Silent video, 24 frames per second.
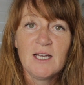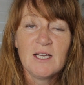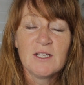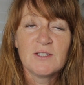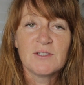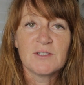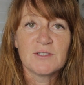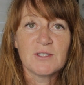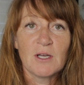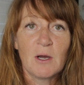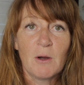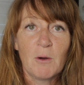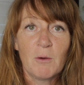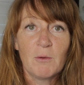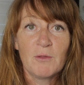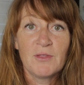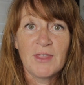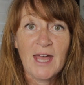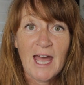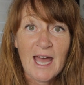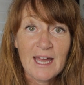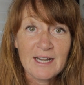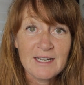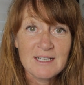So
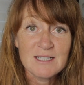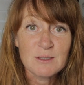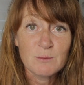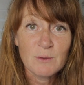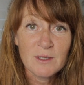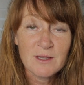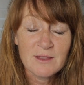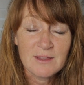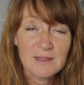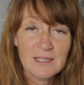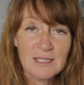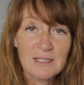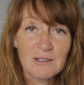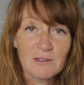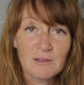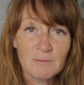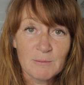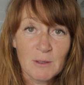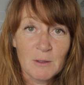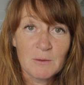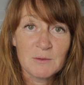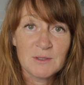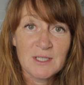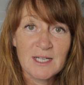that is what theater
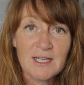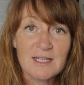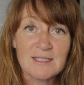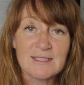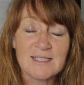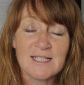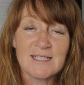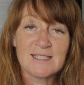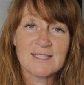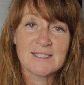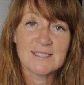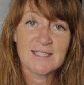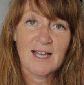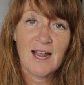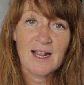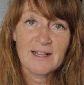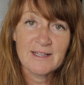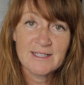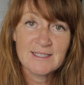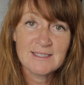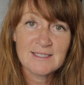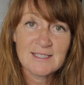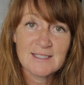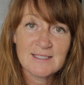mode does. It
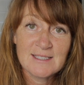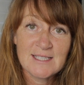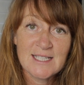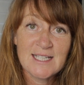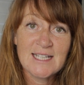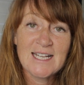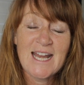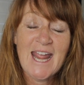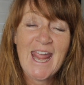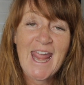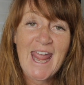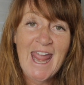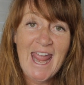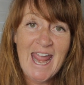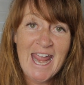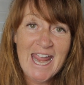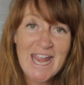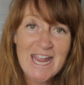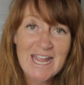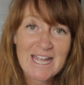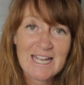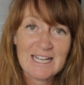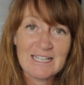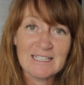silences it
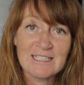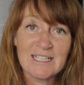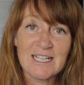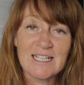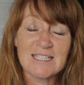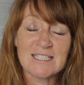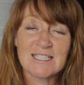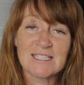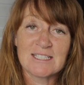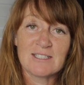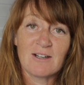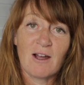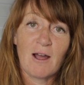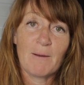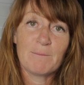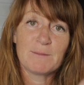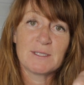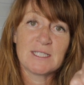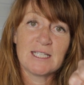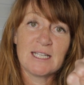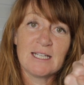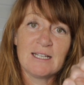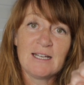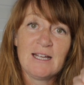and it
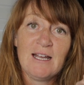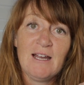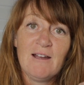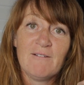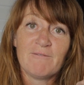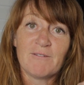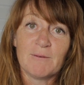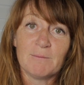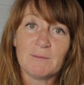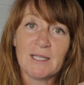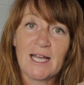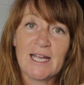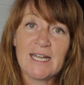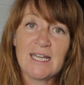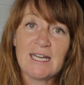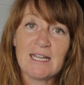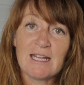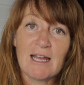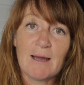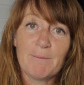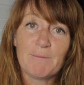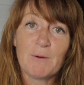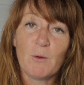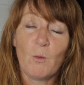stops it from
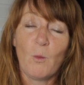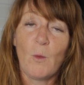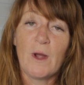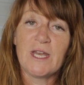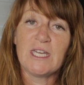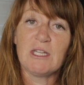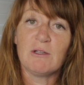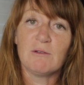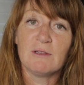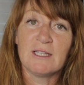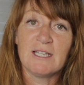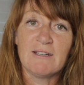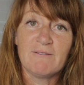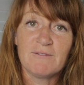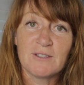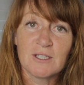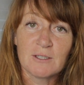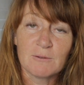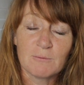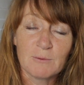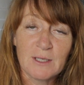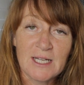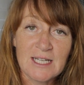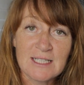lighting up when you lift
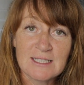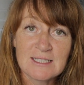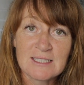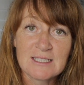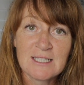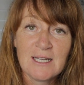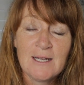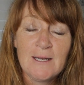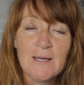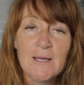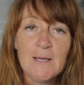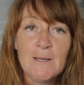your wrist.